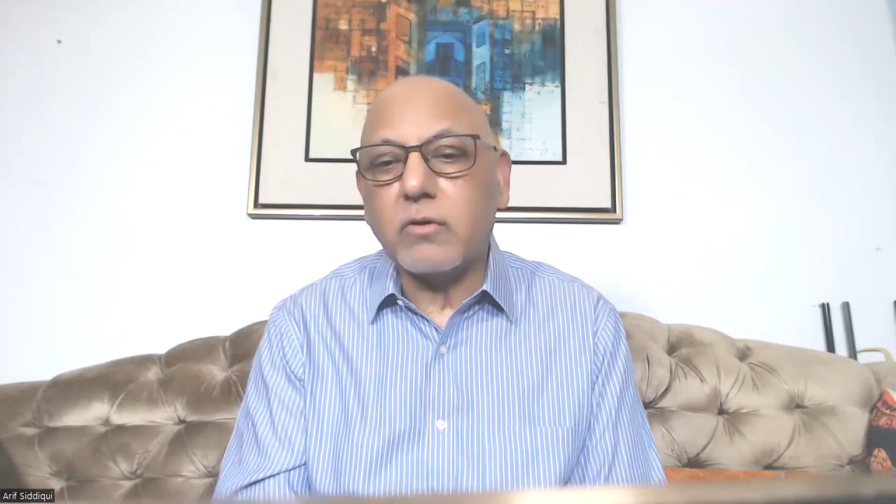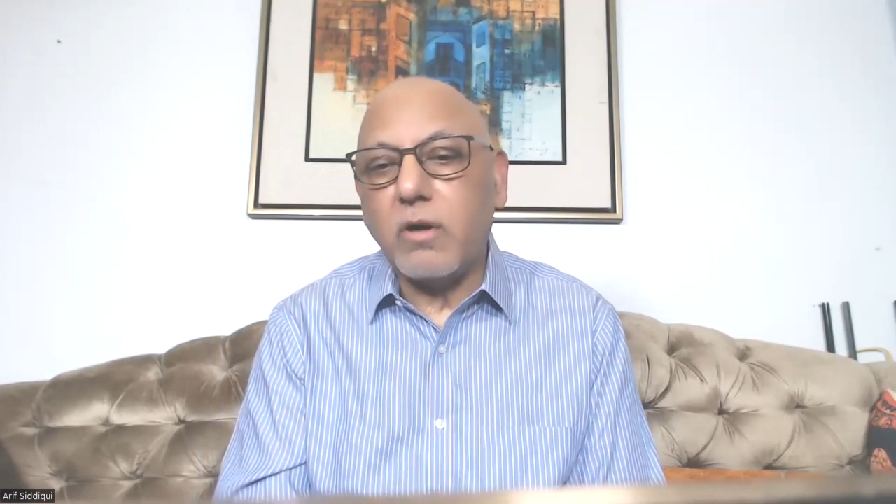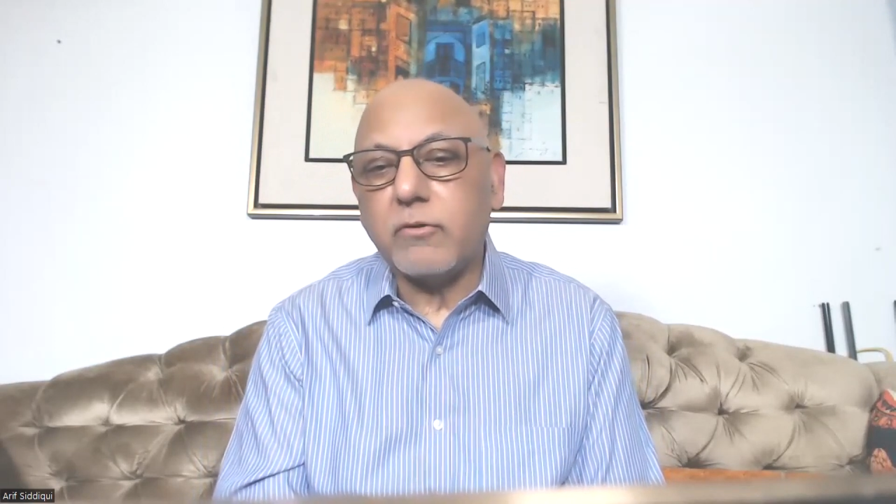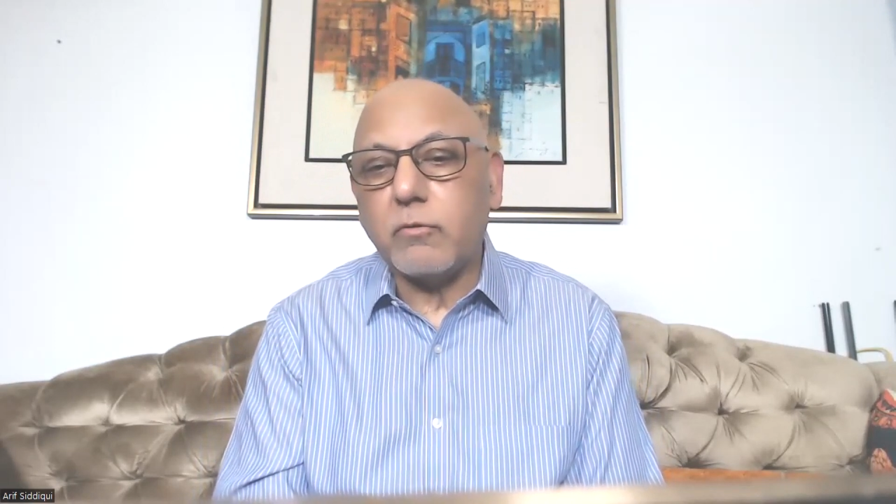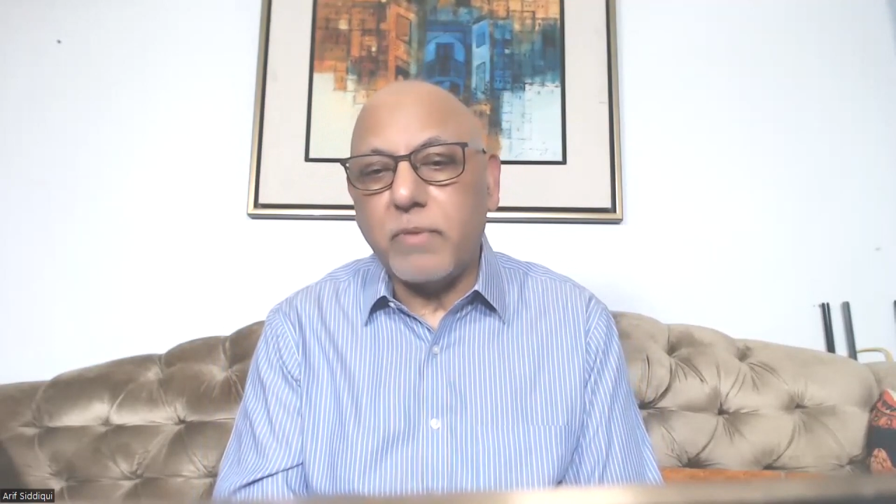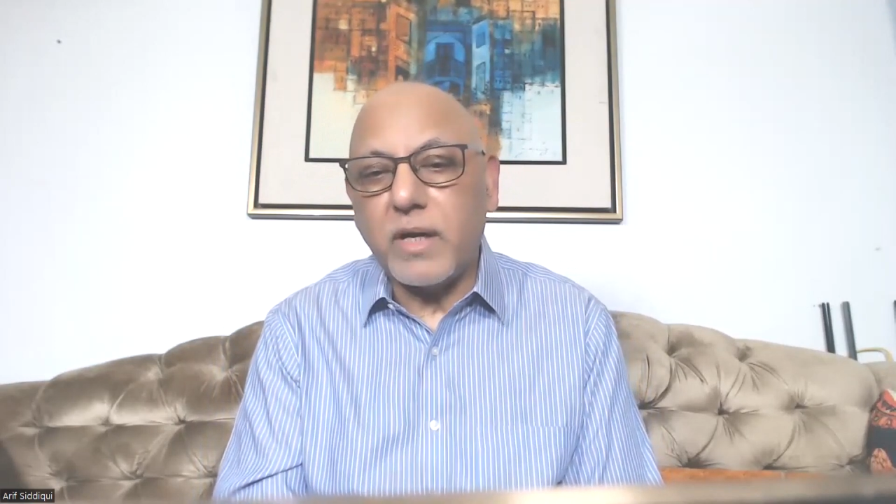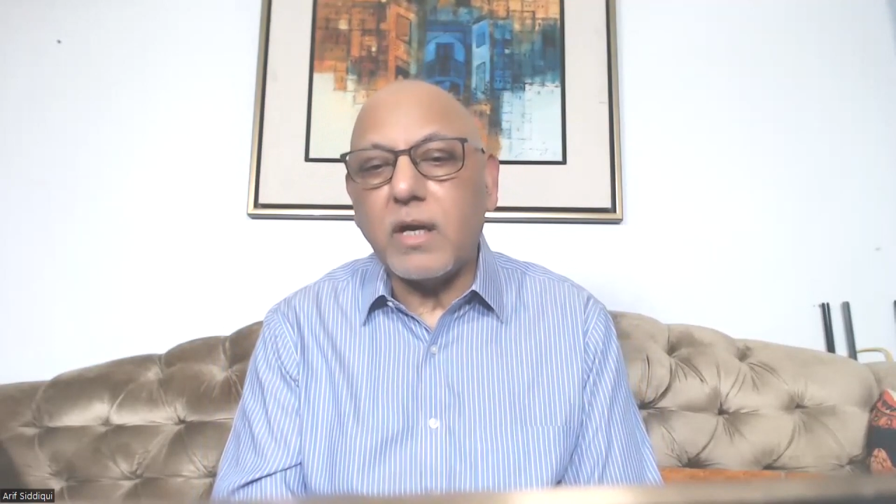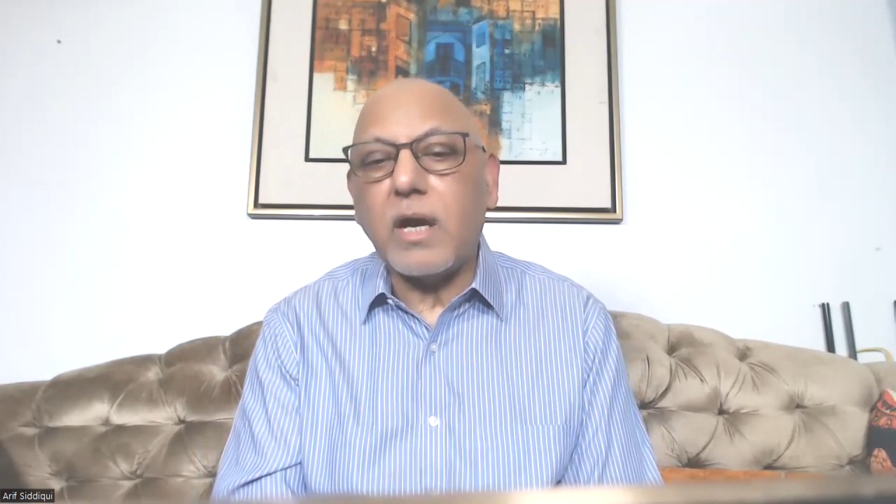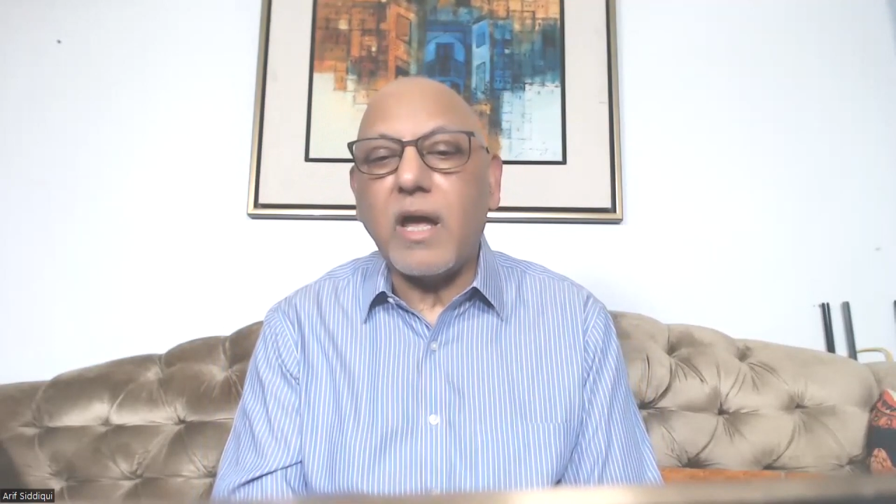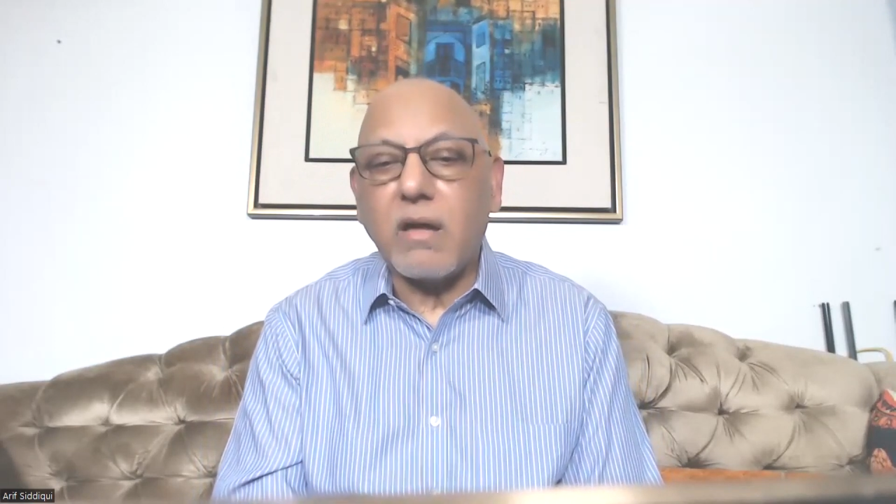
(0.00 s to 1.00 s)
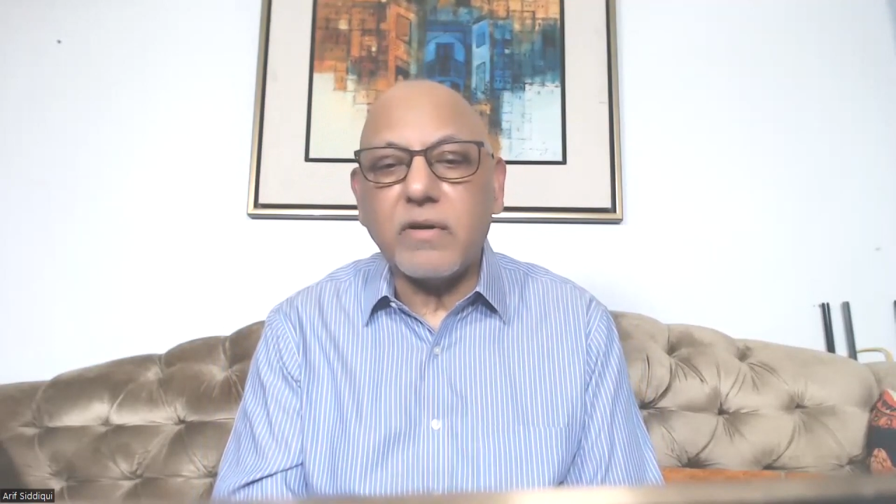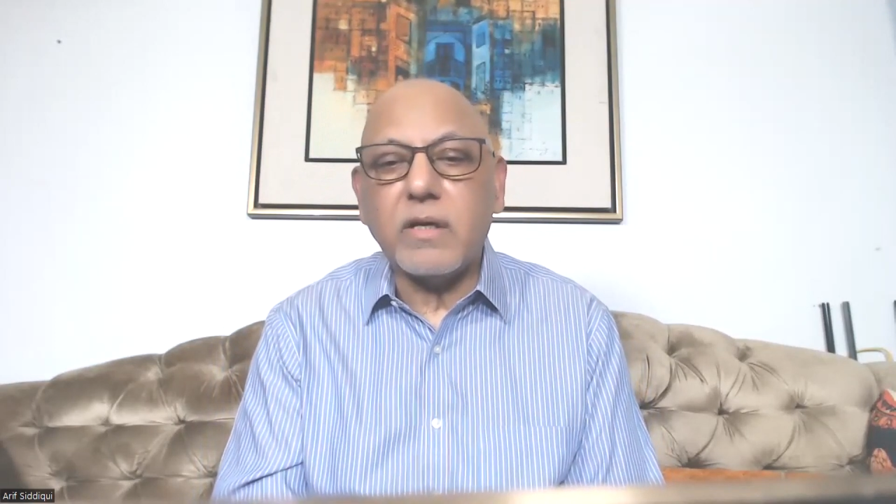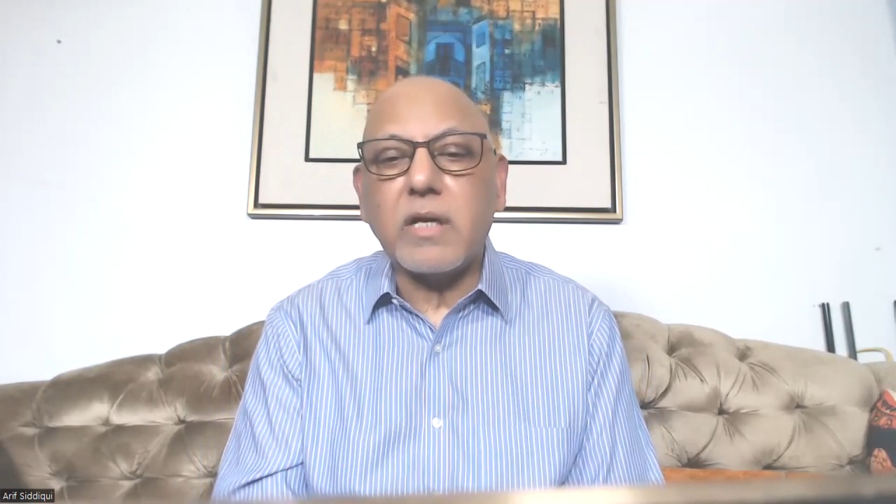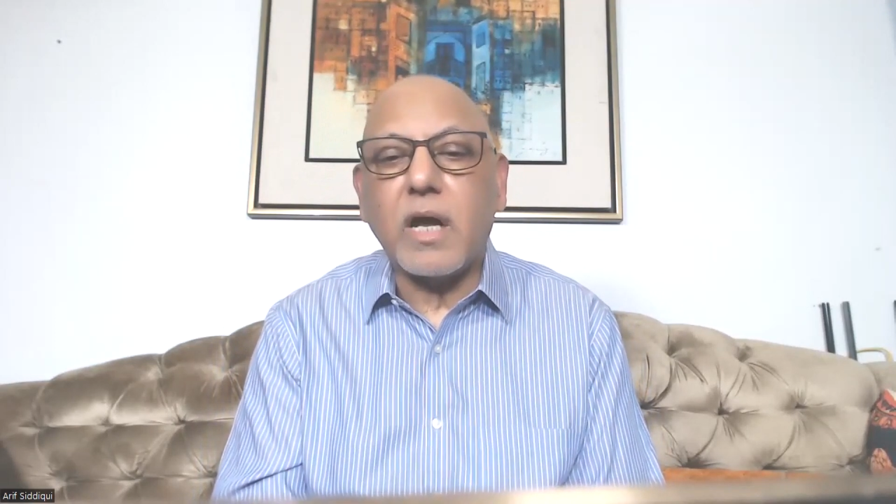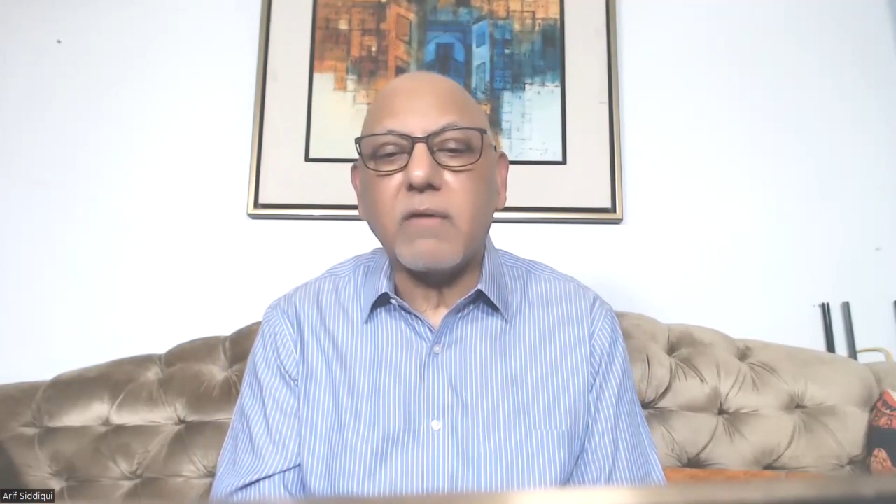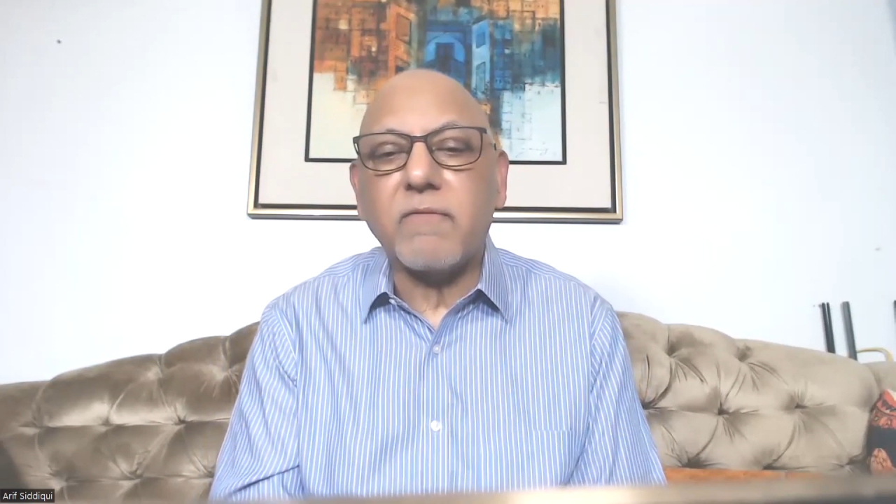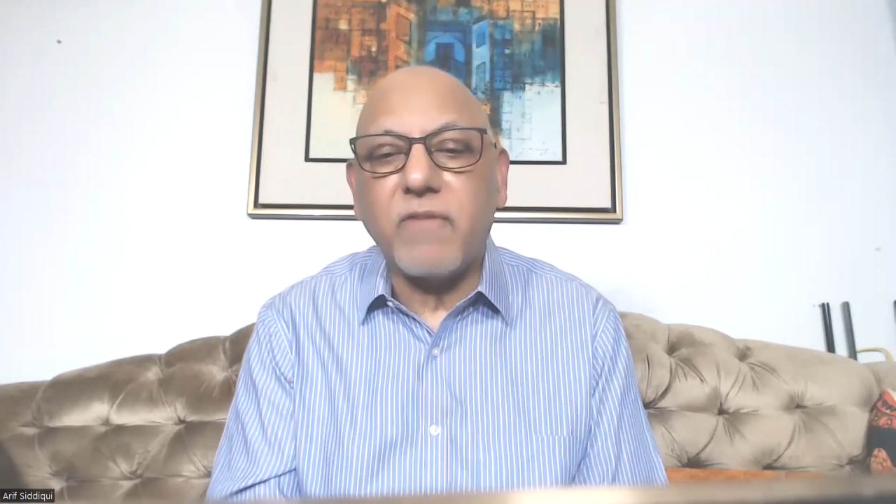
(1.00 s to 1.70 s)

you have to pay every time